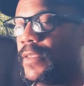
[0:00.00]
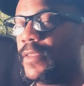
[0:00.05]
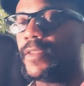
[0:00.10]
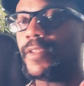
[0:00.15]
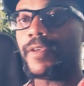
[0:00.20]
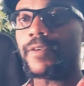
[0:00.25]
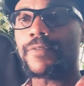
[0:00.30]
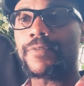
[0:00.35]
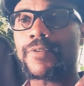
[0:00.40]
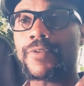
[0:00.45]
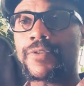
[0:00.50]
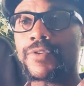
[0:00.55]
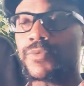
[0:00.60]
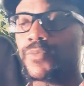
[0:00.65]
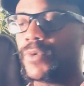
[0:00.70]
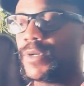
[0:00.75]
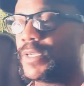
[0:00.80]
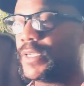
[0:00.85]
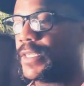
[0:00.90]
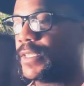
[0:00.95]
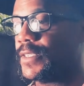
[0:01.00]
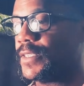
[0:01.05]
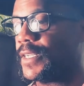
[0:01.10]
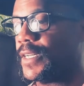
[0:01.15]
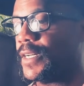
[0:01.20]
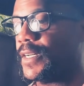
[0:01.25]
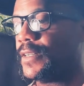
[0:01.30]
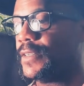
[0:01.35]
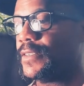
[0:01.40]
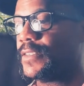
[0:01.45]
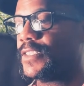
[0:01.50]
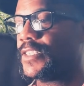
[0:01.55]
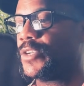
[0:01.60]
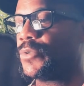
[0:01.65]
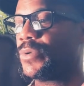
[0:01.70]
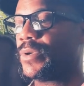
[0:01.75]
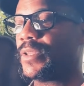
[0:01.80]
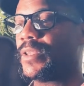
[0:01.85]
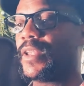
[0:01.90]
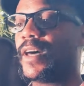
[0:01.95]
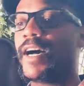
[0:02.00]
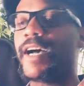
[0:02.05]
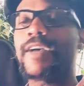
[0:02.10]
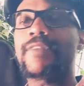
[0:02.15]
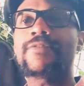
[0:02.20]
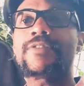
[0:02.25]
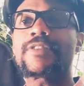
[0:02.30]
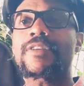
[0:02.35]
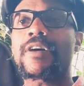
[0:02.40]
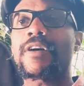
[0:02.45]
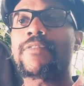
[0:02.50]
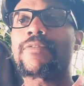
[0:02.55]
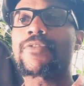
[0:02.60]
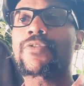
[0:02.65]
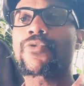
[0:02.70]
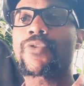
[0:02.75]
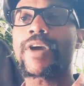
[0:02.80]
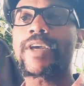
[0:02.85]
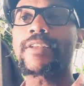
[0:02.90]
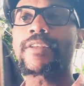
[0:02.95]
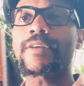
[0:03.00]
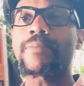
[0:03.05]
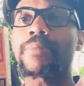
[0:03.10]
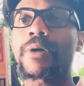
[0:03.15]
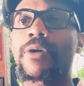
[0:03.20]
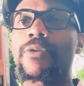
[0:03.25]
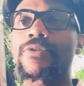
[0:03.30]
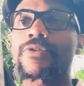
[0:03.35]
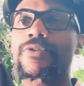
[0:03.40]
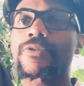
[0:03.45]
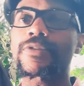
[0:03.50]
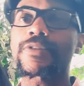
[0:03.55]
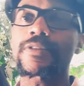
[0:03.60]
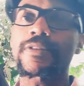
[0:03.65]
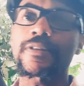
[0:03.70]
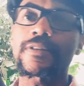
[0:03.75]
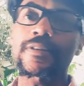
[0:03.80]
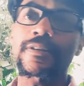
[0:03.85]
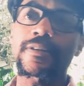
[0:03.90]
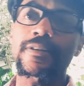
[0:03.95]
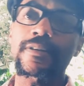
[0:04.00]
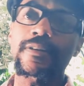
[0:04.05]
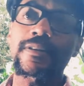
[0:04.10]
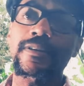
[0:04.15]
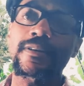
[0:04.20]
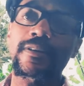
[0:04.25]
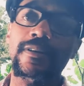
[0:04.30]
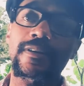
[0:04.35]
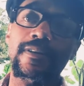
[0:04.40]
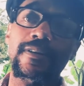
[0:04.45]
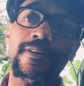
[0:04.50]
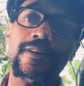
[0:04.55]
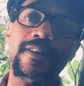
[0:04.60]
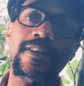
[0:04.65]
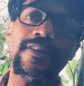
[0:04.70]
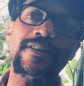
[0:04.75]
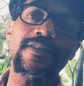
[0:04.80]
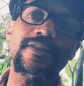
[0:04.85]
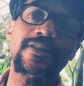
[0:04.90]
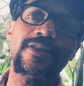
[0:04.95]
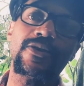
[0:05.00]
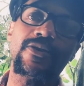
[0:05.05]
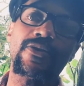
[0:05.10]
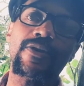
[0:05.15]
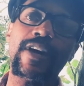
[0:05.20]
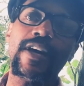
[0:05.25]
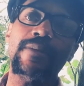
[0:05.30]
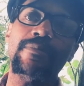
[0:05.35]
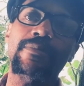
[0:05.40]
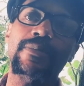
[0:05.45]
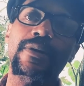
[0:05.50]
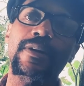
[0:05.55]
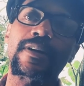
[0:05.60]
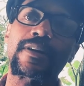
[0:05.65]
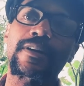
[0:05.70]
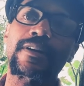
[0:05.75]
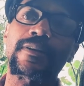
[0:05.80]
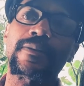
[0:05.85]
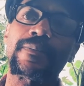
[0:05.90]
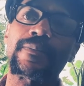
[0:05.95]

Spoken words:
the first one is Secret Lives of Great Composers. This is a great book.